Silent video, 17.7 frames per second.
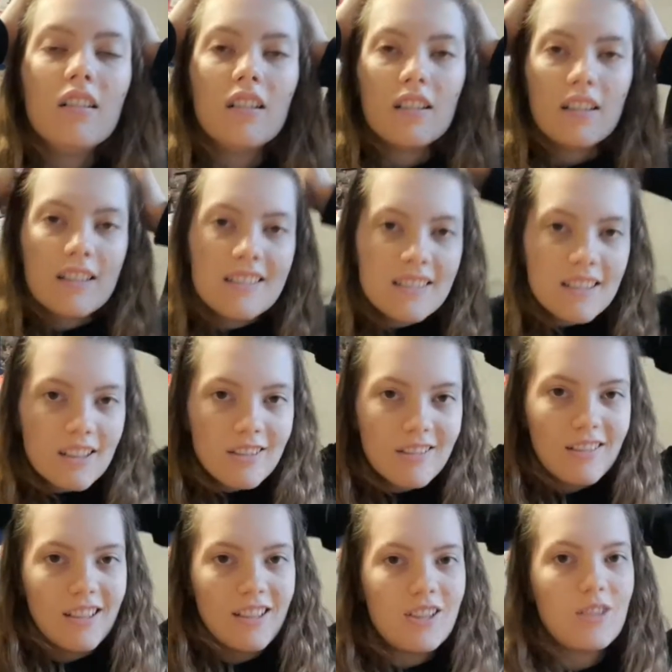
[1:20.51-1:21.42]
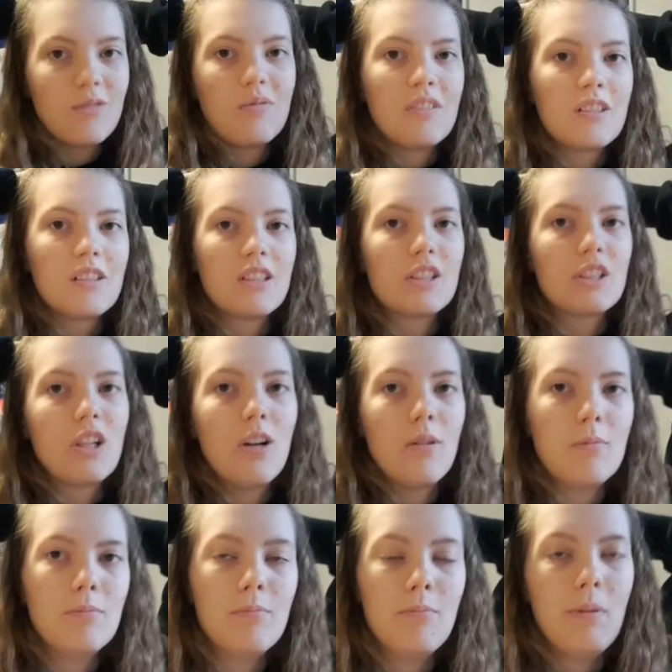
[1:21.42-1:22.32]
So I just wanted to
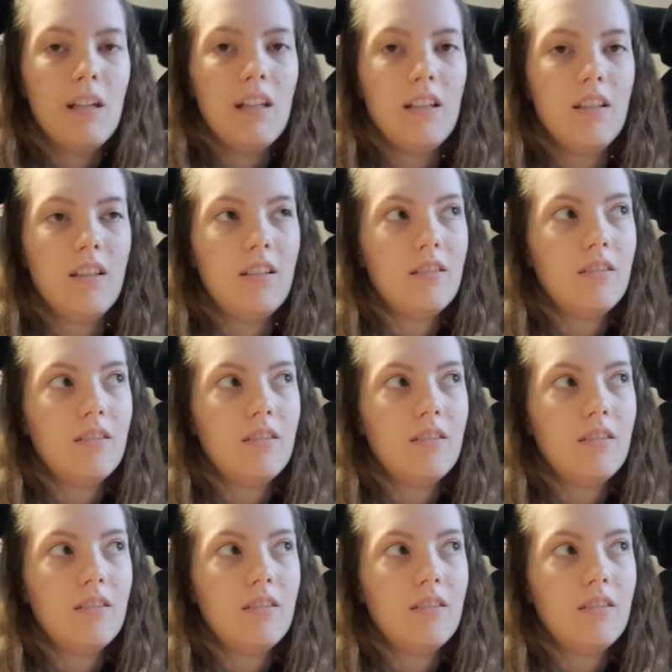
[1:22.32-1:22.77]
stop mid